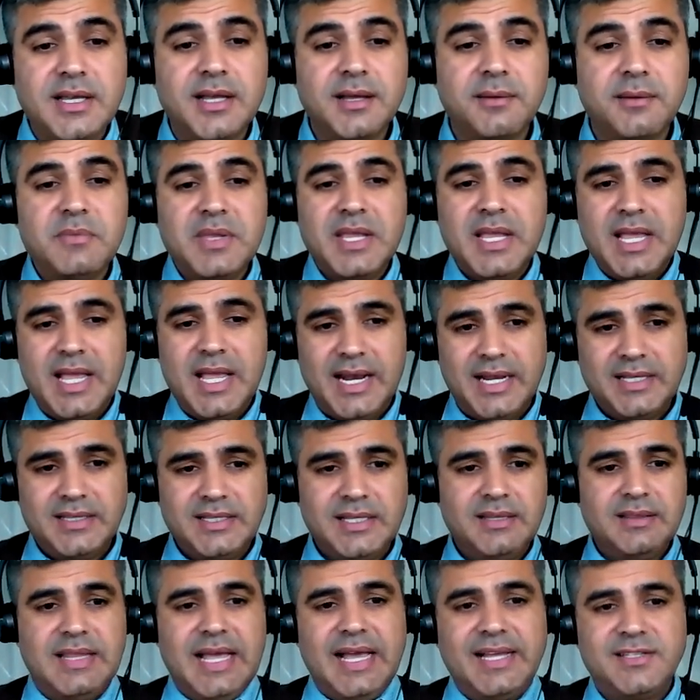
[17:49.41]
Uh, and I
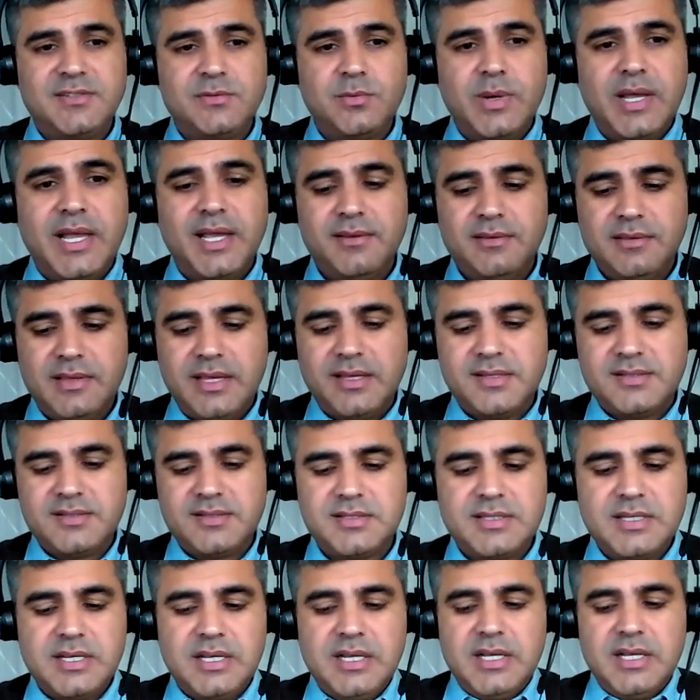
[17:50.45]
think that's where
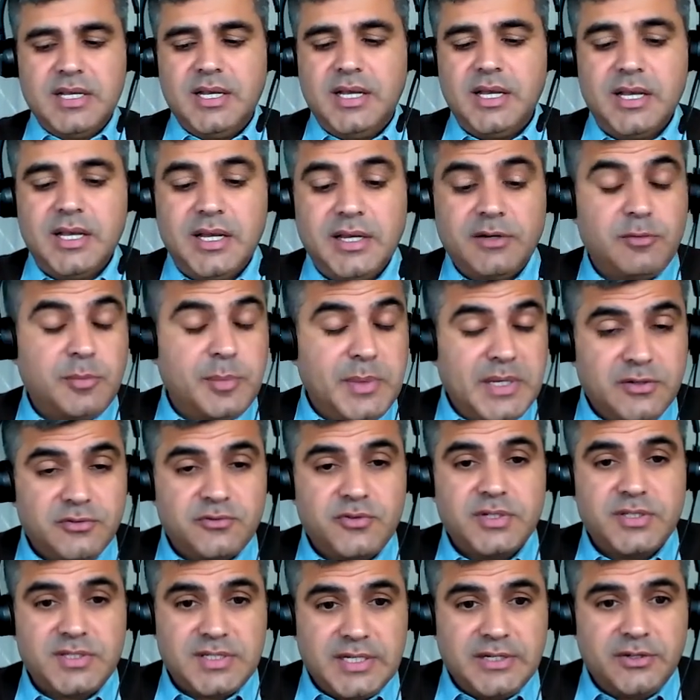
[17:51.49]
there's, uh, it would be
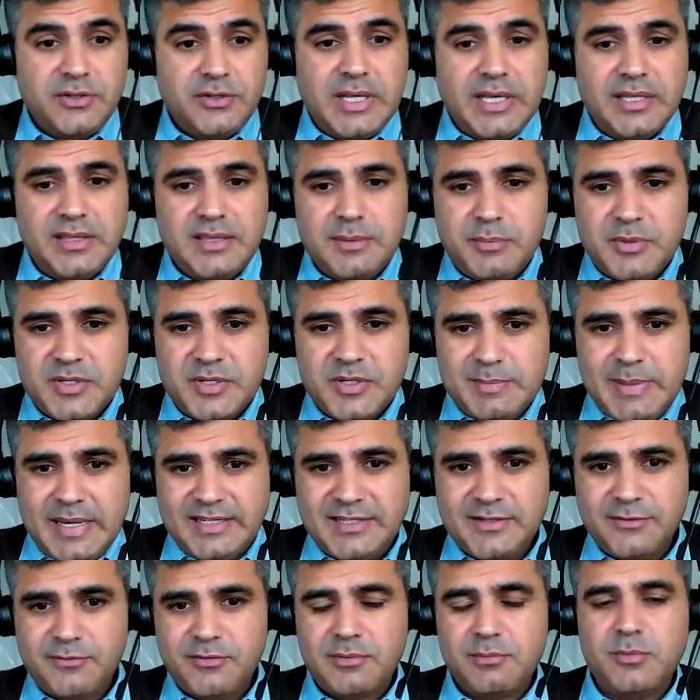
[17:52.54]
interesting to get the
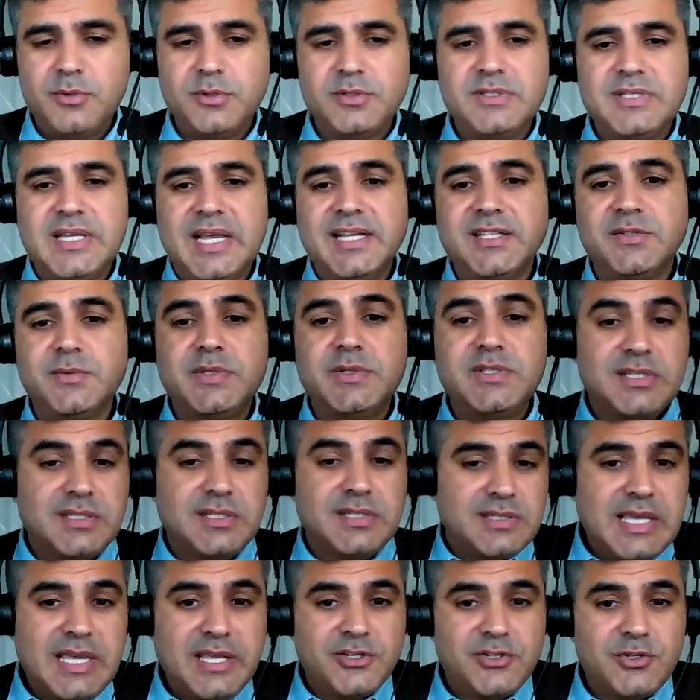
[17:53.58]
perspective from both sides, which
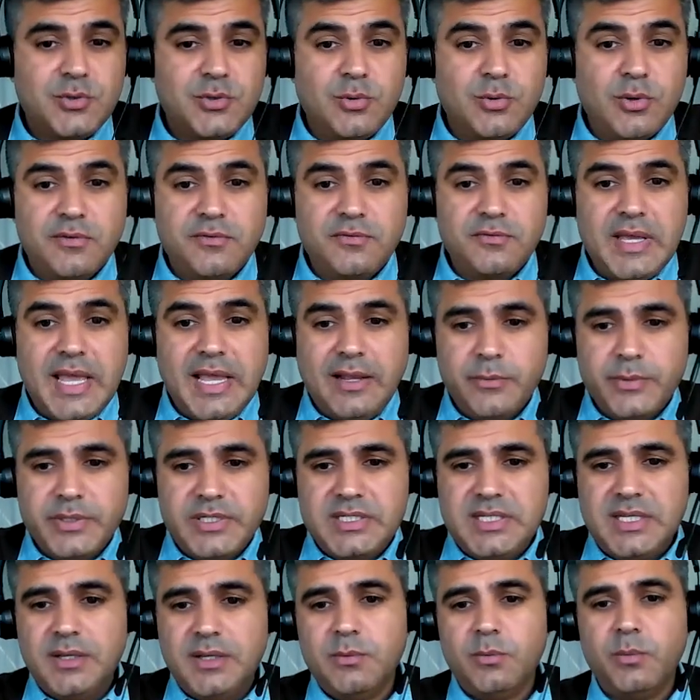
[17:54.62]
is the issue of
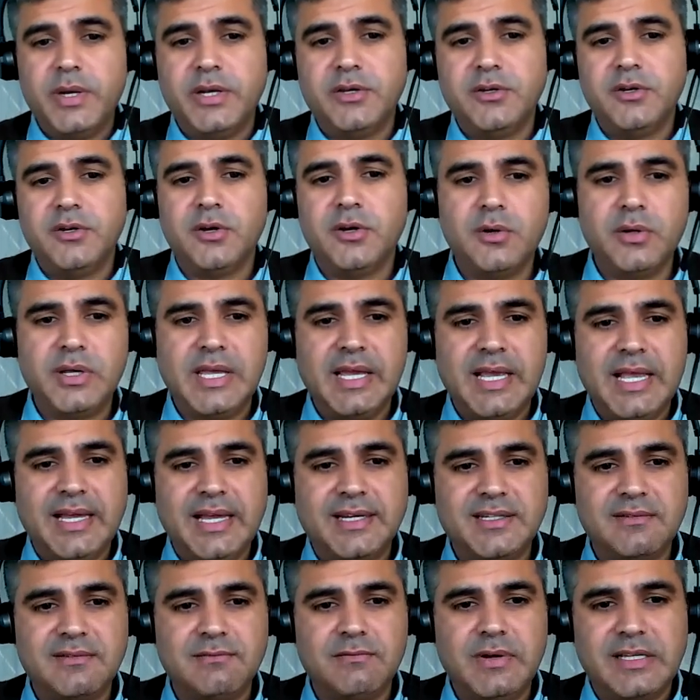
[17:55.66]
equity when you're looking
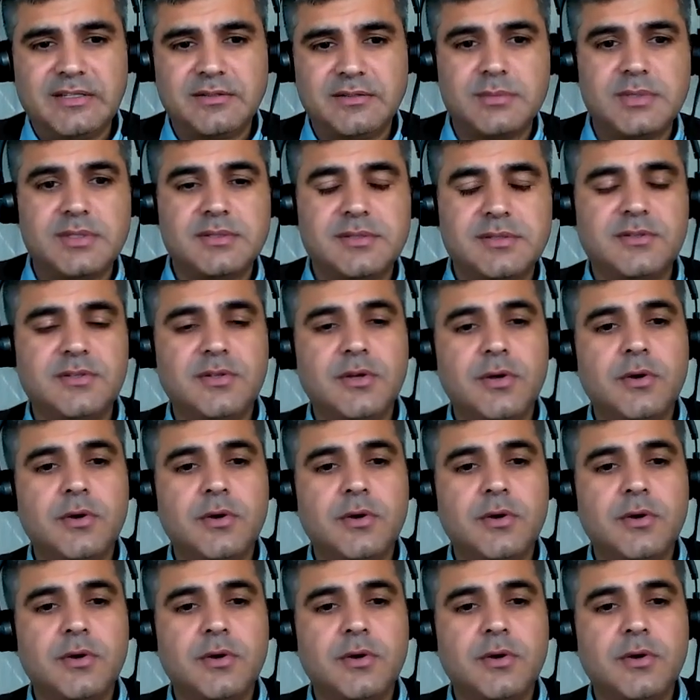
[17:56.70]
at investments.